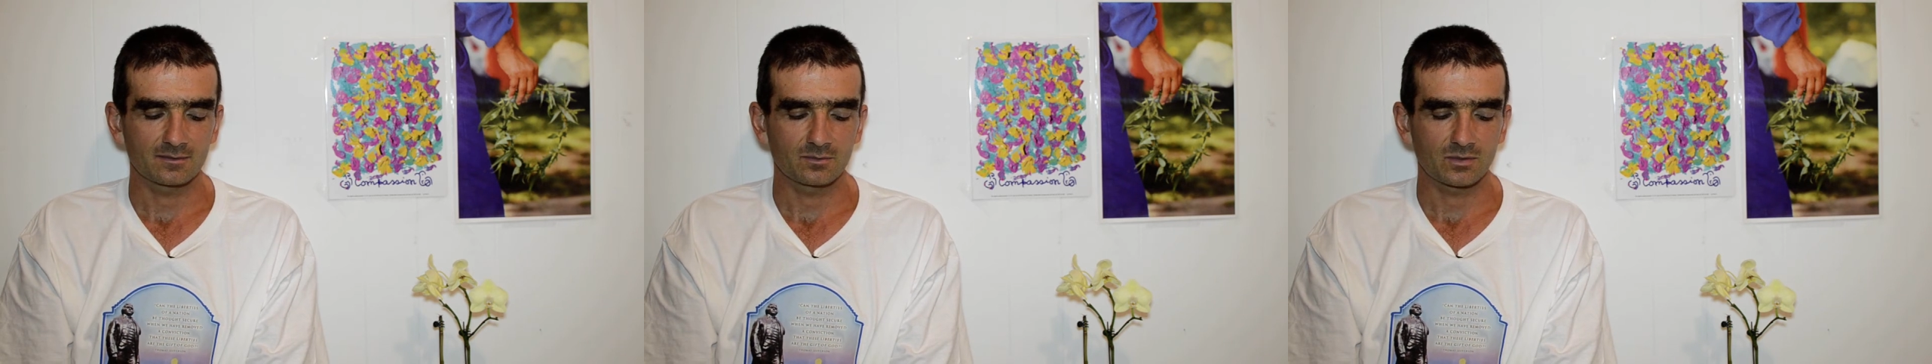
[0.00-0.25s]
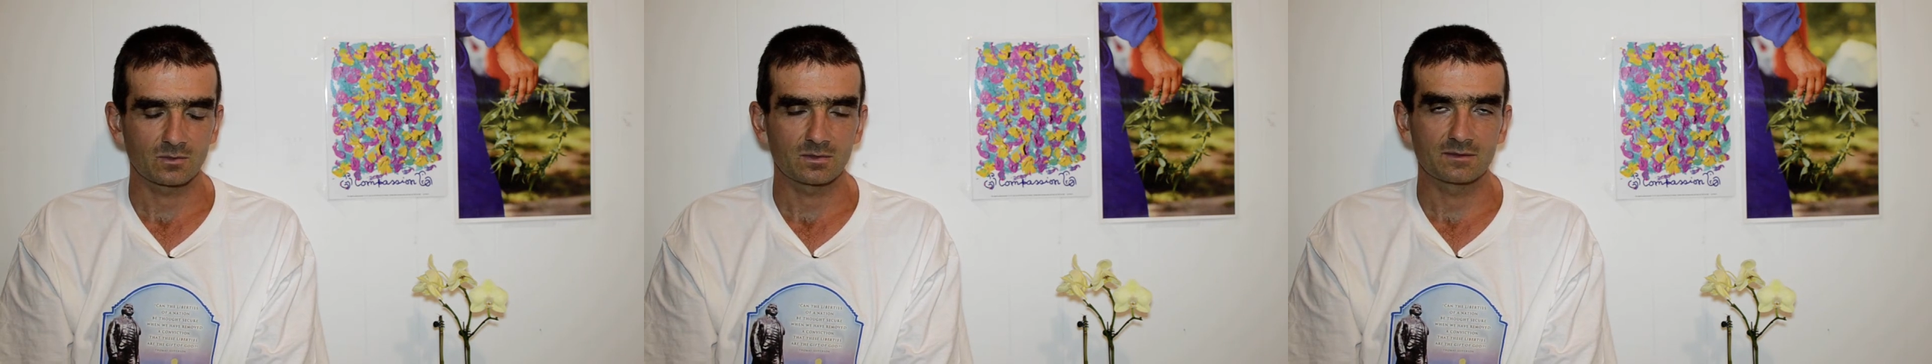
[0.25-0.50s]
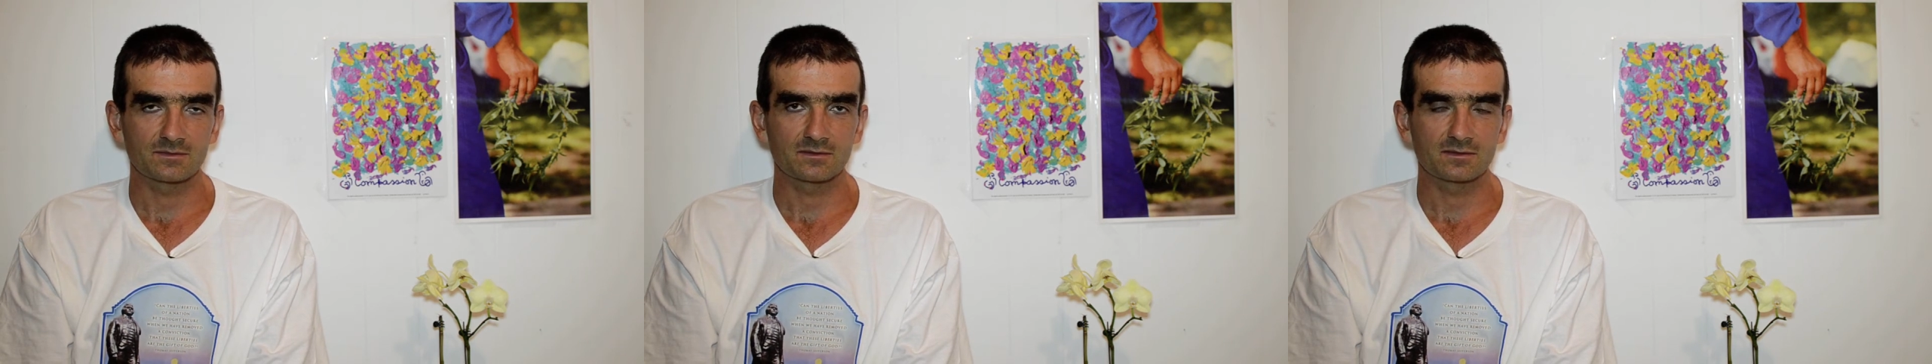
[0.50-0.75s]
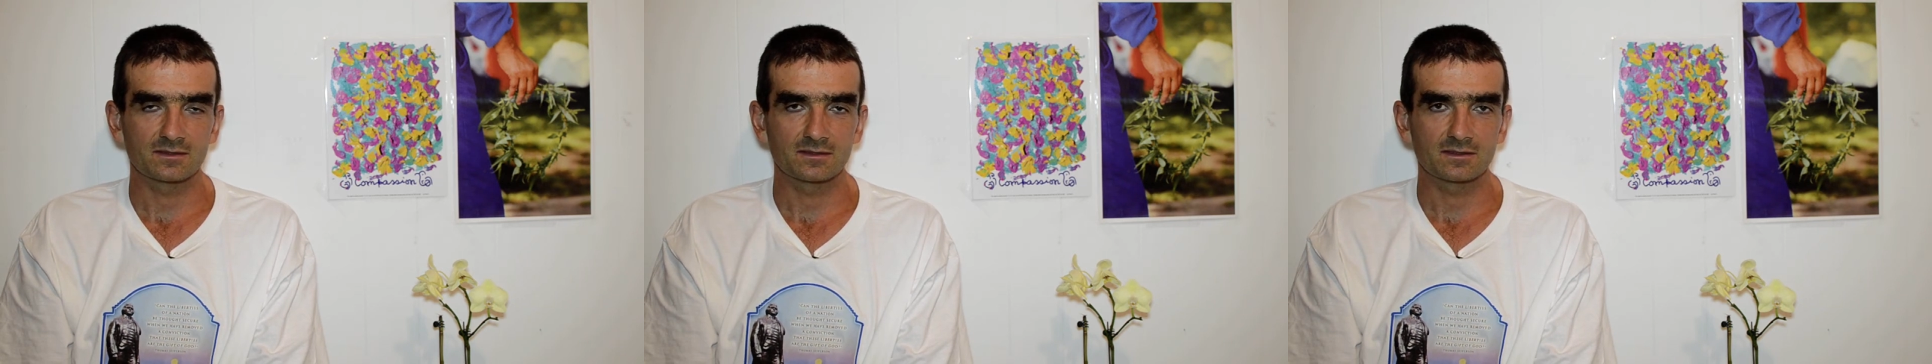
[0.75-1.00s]
problems
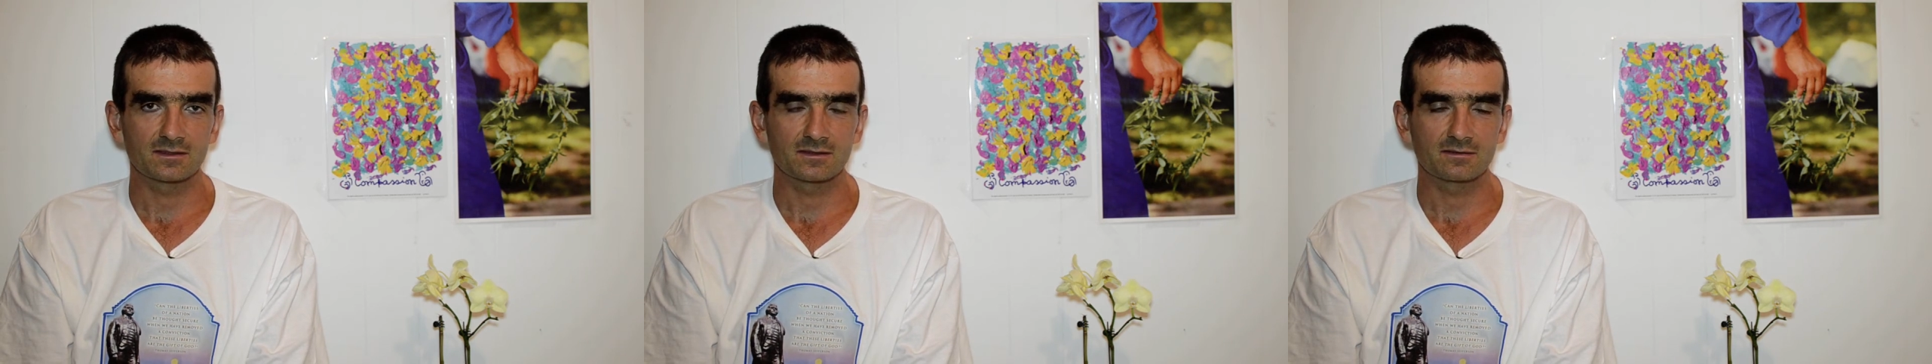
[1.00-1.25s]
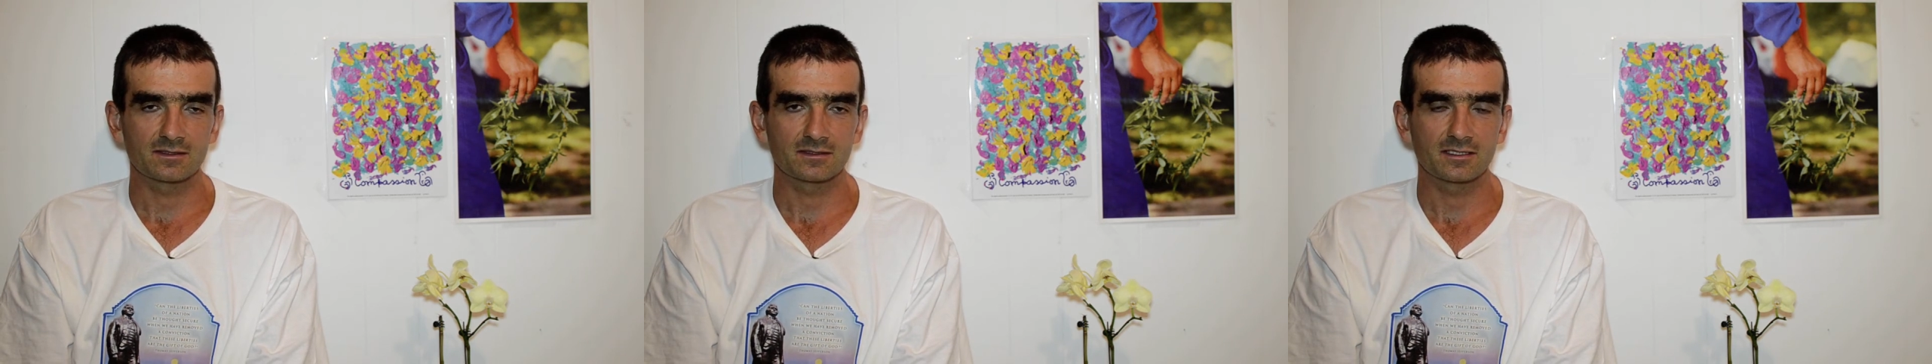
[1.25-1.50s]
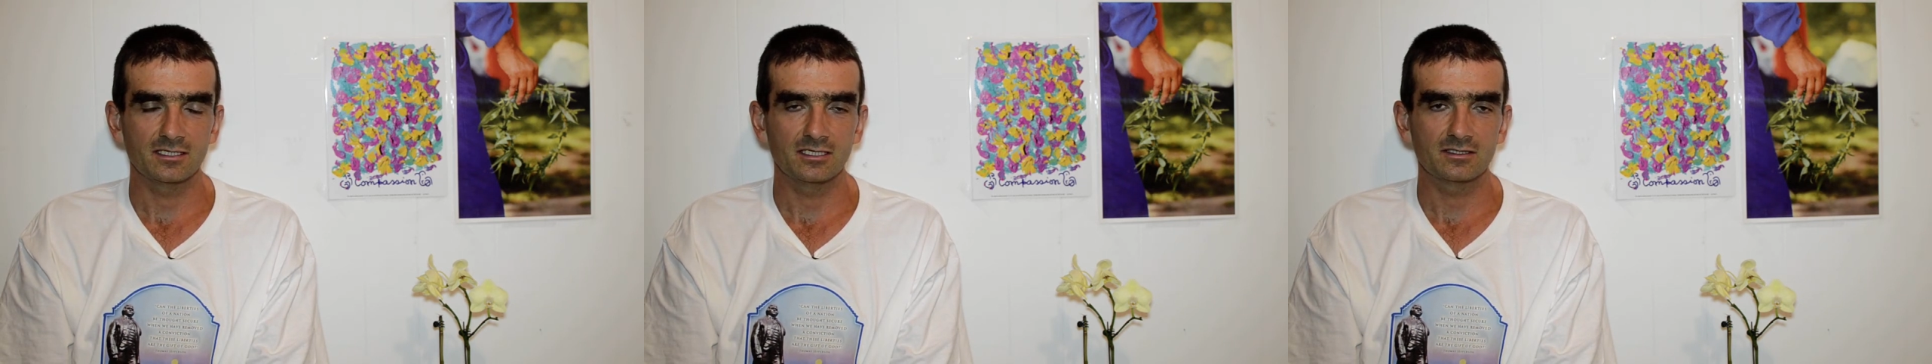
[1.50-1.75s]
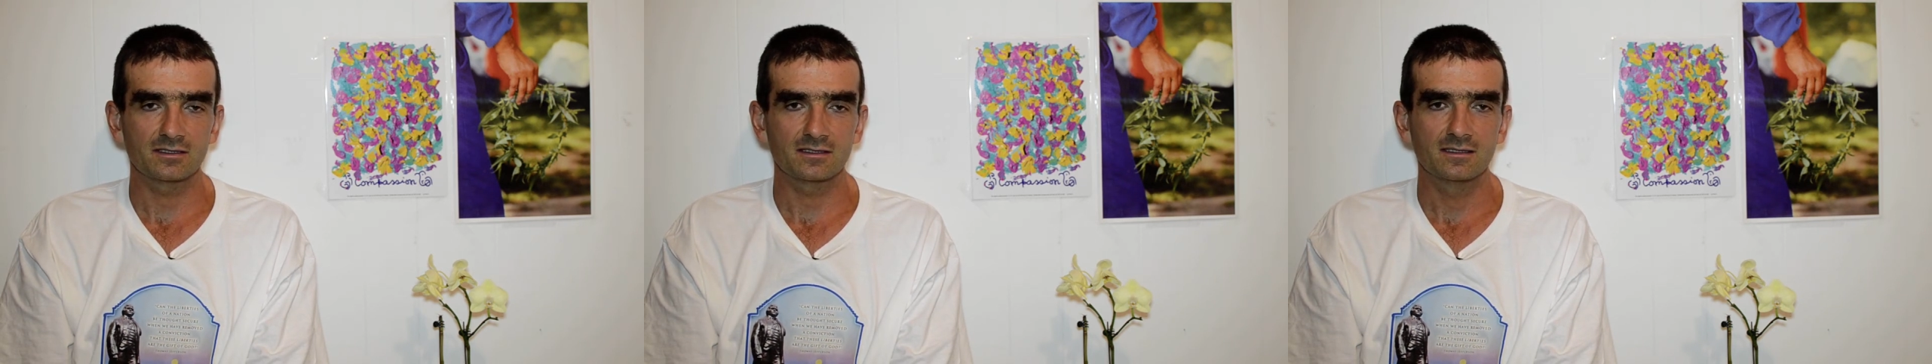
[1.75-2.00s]
with the
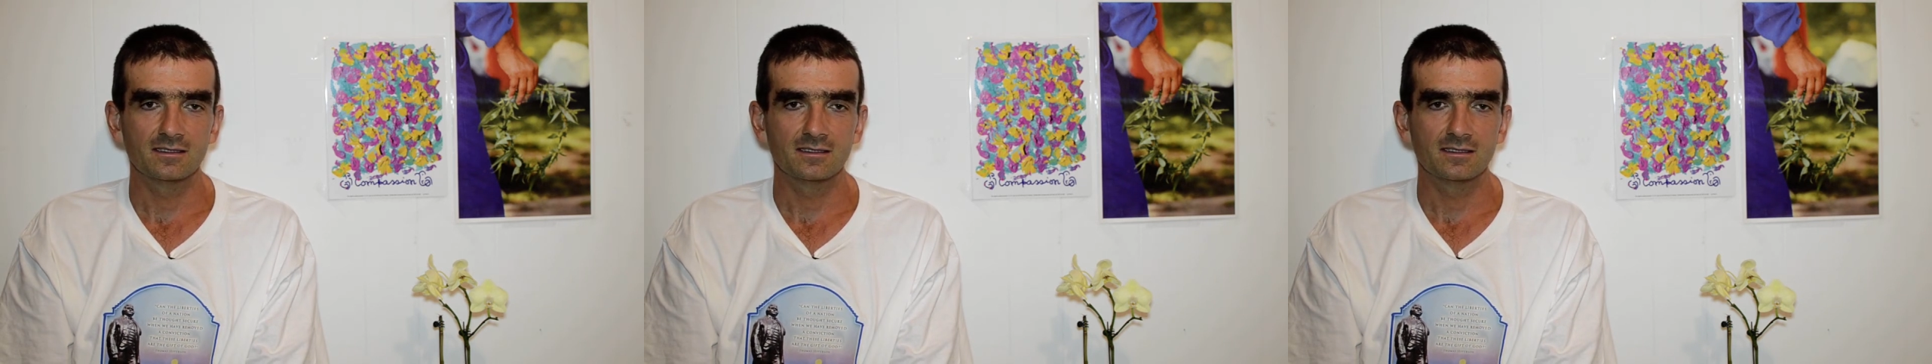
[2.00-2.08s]
heat.